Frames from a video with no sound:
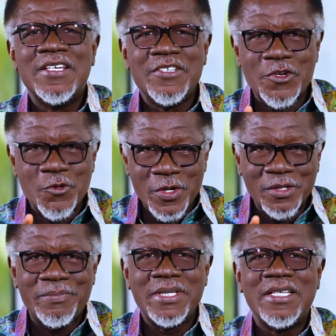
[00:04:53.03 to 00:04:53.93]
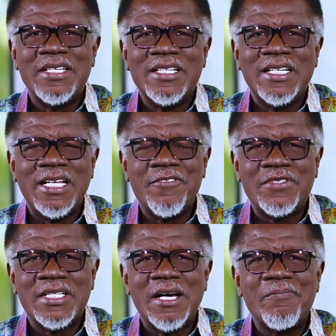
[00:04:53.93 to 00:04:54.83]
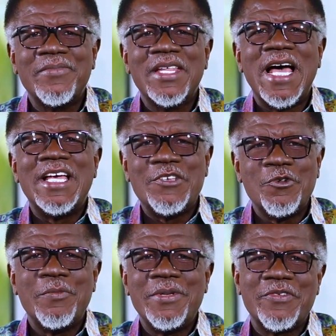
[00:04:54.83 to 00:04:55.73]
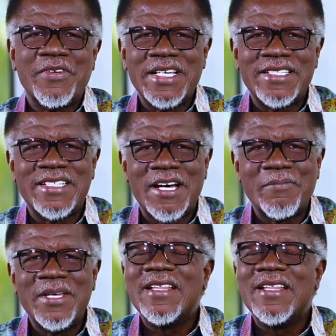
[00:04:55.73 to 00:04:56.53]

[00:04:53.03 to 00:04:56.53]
You will be lifted up and you will be raised up.